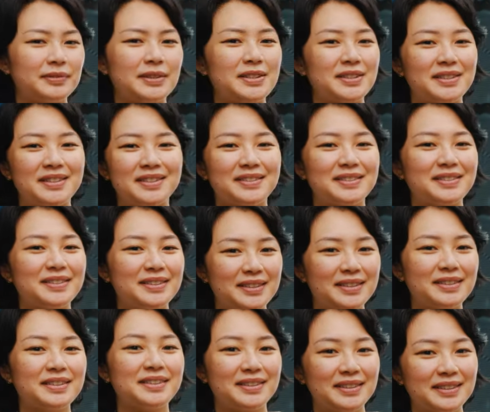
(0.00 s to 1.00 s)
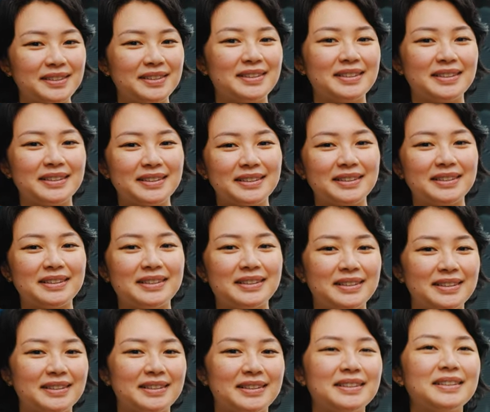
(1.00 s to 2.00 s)

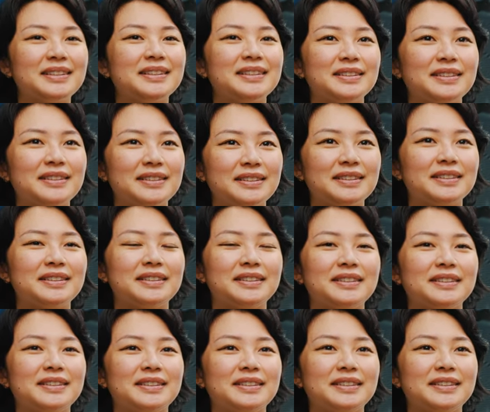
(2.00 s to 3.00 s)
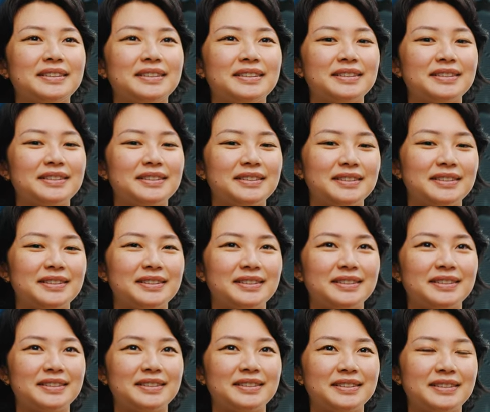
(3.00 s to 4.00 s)

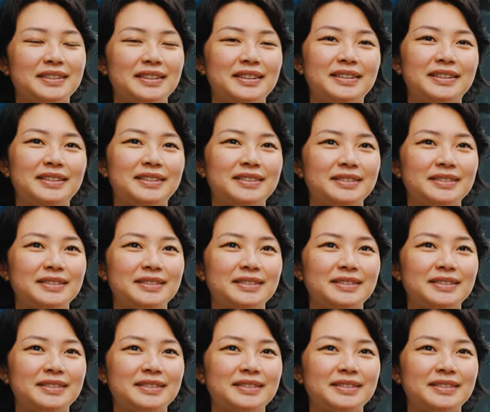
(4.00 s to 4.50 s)
No words are spoken by the person on screen.